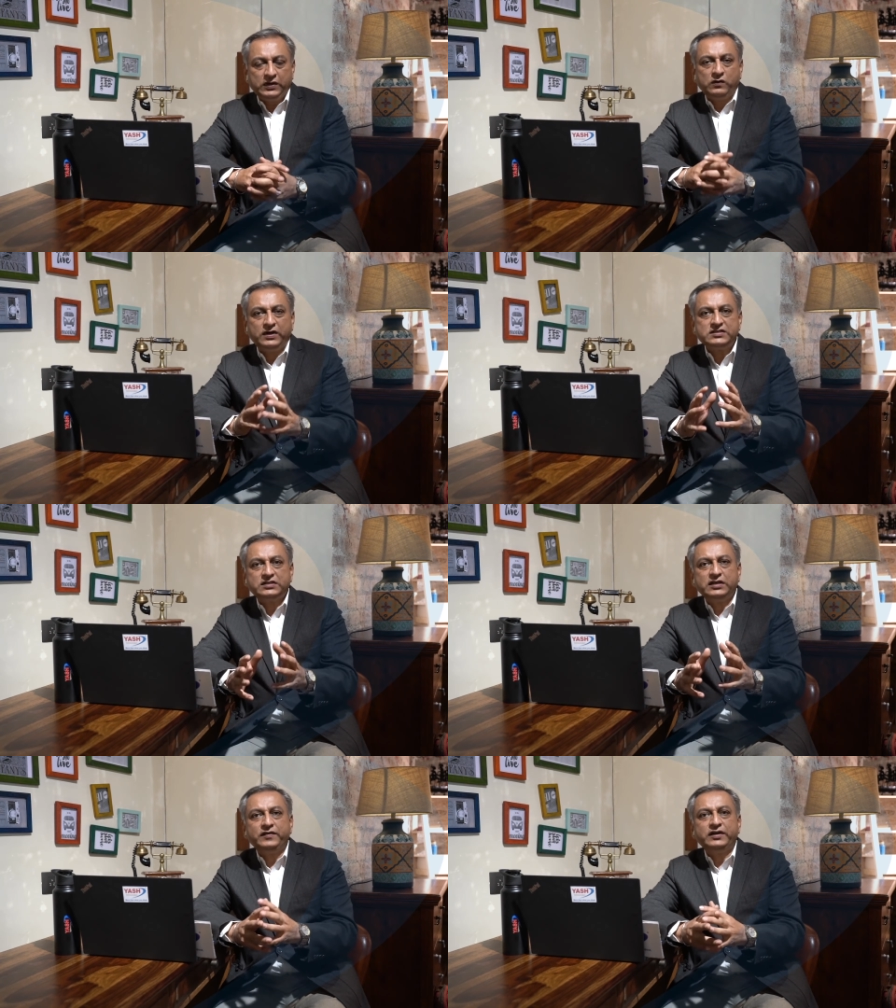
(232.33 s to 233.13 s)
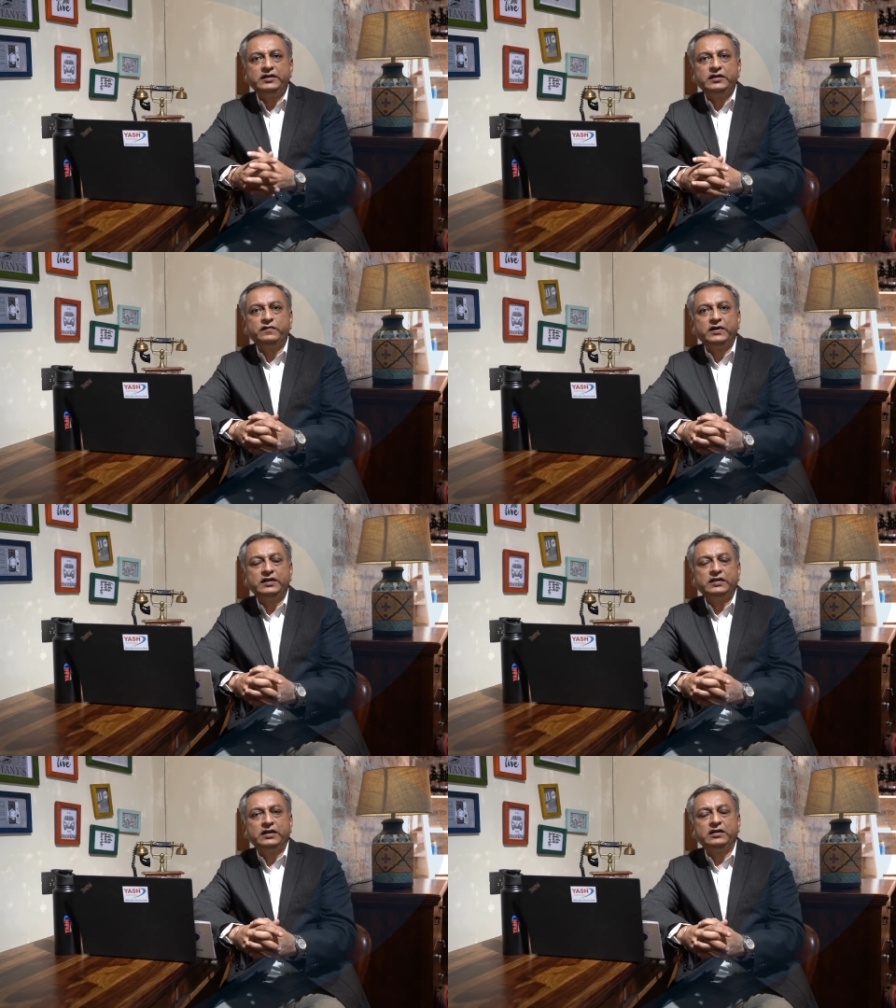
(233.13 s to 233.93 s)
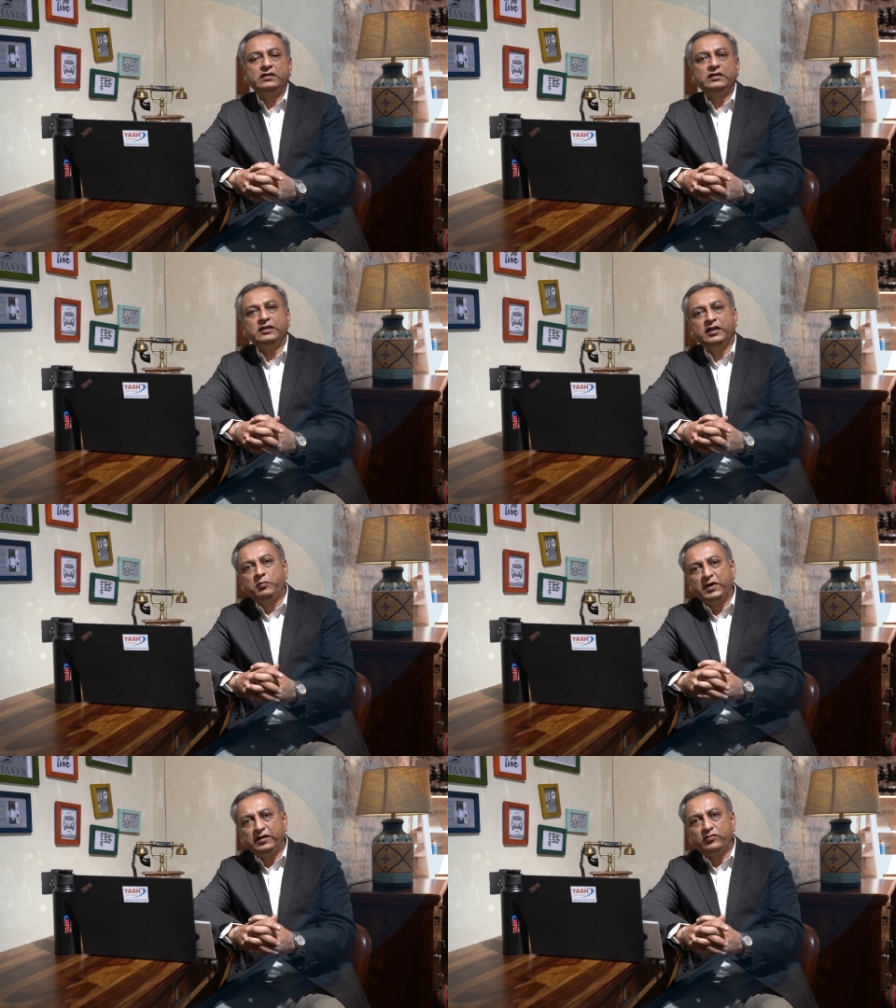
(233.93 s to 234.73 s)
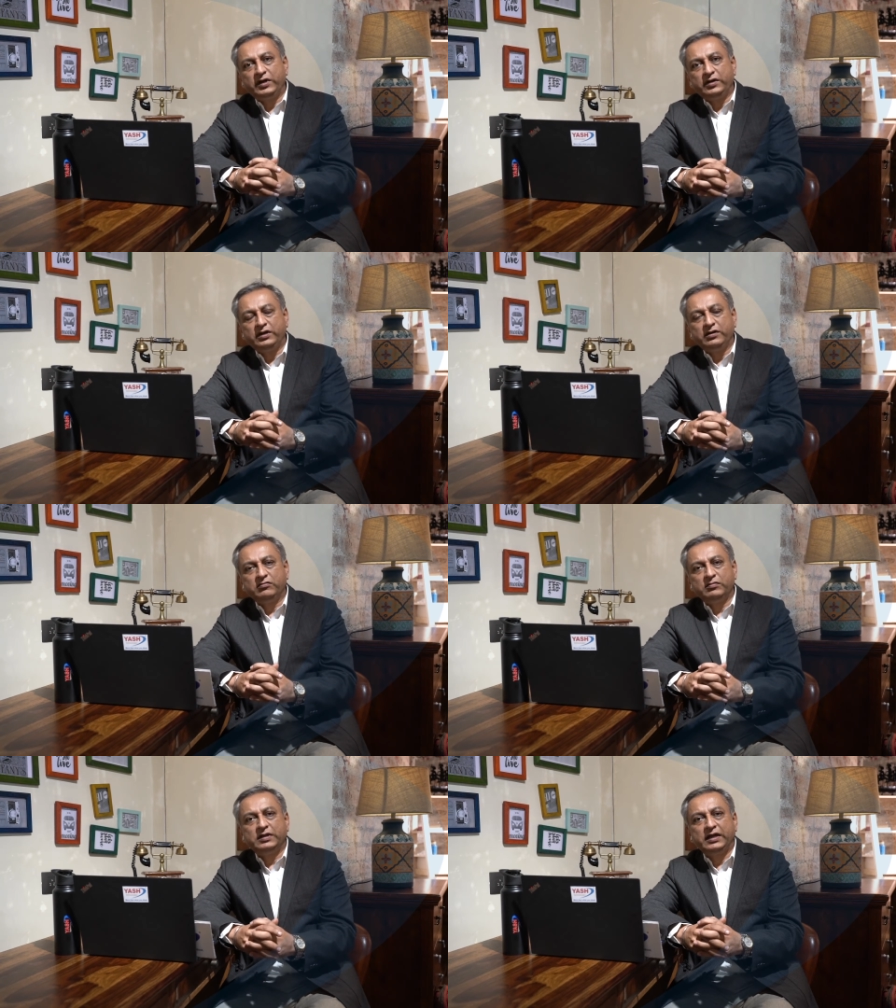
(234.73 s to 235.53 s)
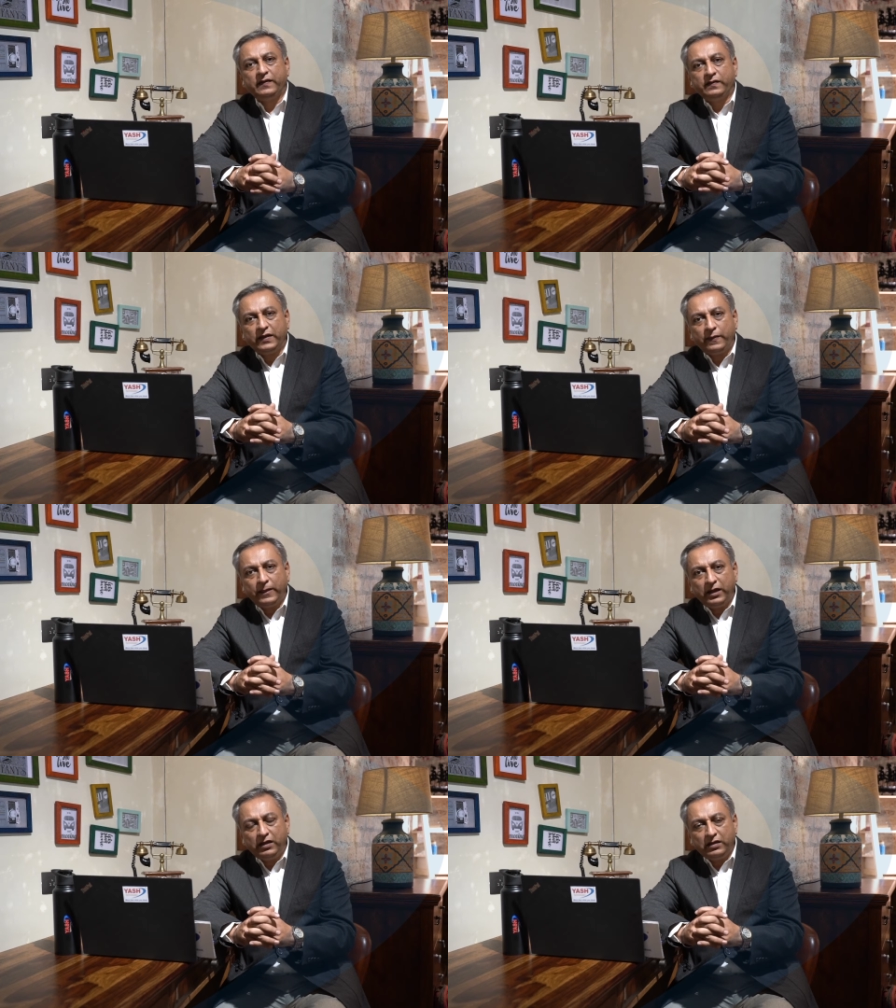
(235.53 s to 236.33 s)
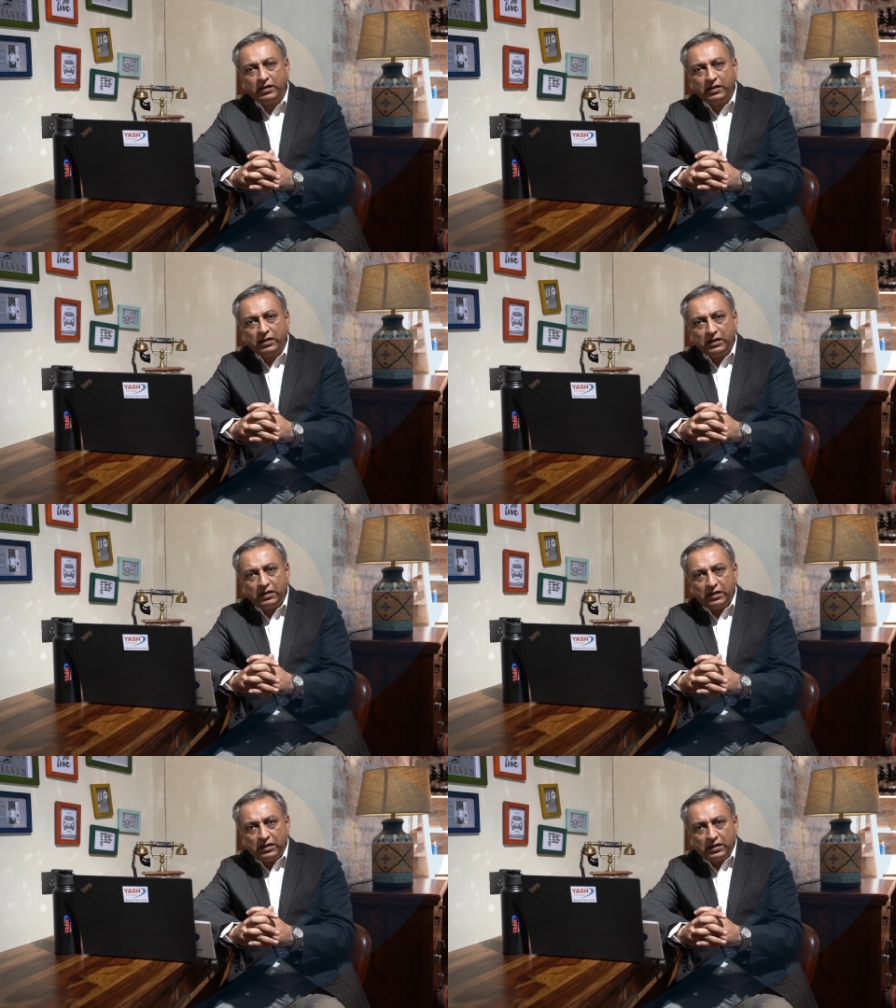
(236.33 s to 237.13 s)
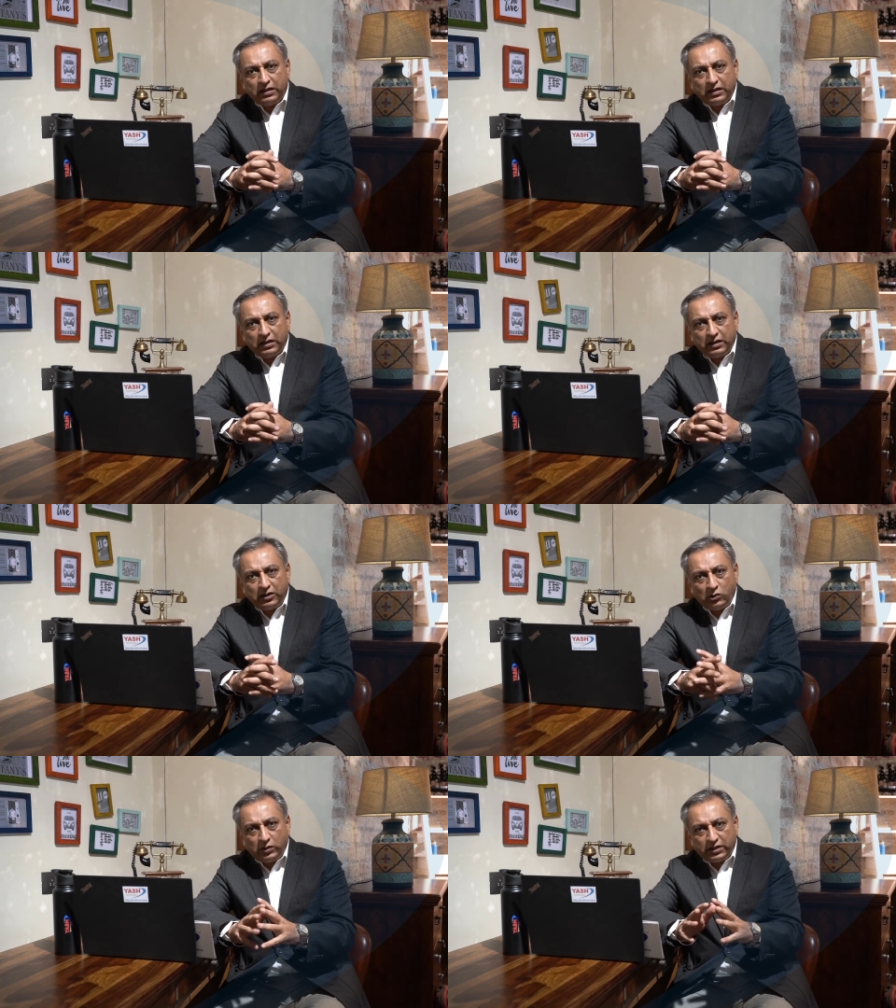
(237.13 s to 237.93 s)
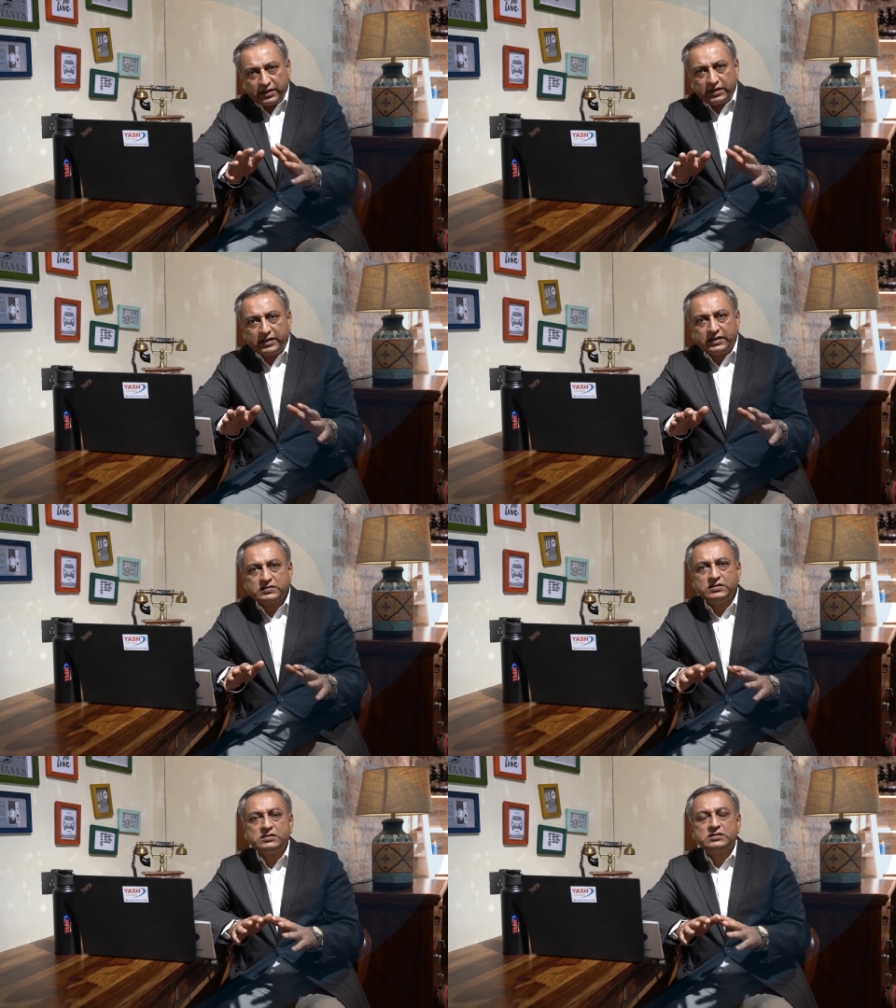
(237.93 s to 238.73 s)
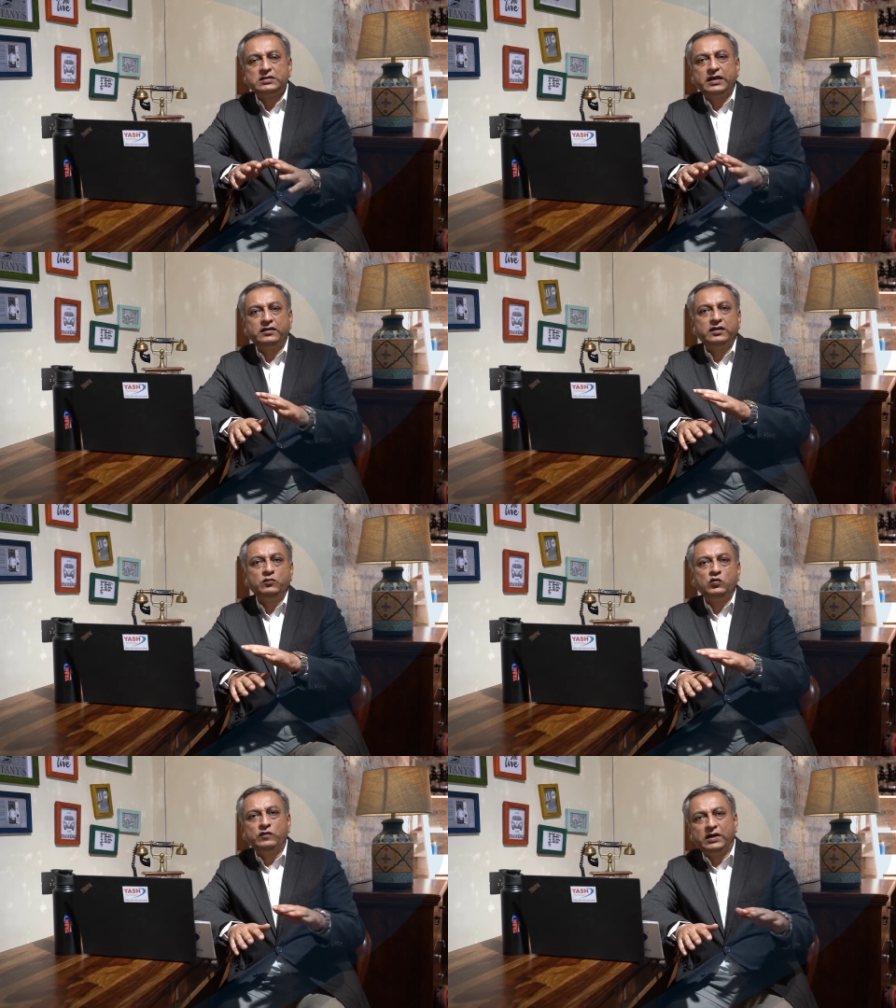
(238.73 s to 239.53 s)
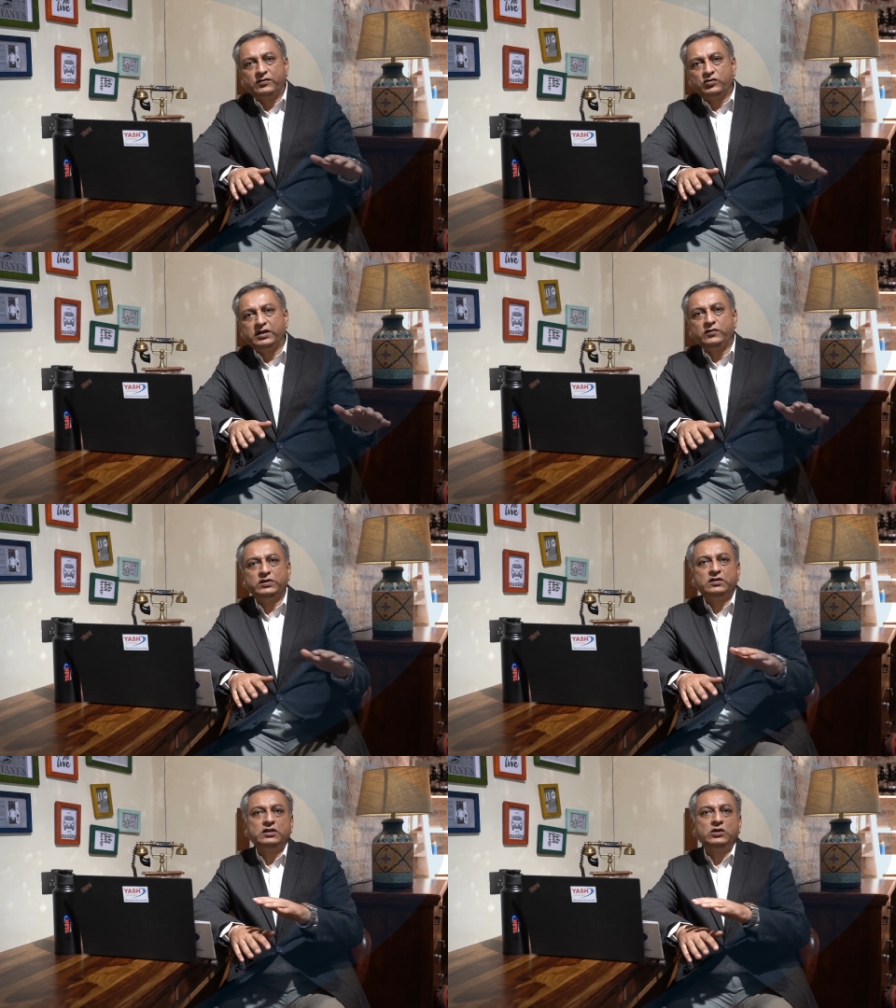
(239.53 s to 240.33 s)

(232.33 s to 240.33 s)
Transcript: Once they have identified that, they penetrate it and then they do a reconnaissance and they move laterally within the